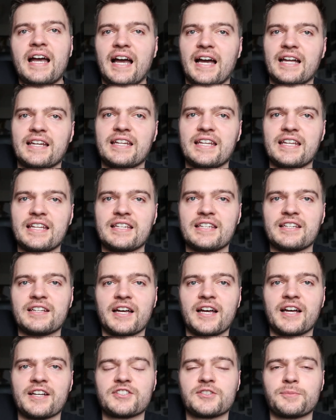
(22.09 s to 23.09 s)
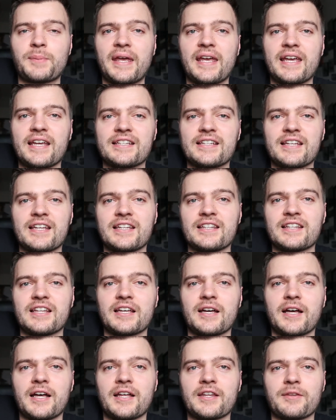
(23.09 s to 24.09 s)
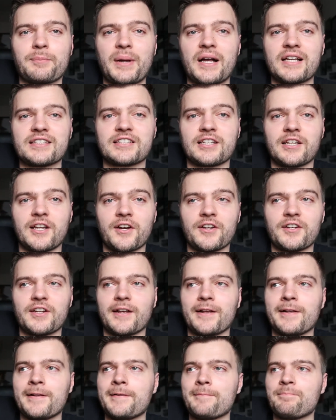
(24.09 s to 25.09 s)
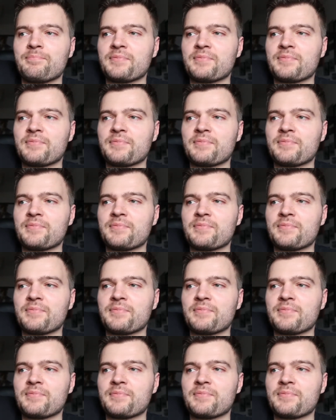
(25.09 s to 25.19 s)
and in Spain, in Barcelona,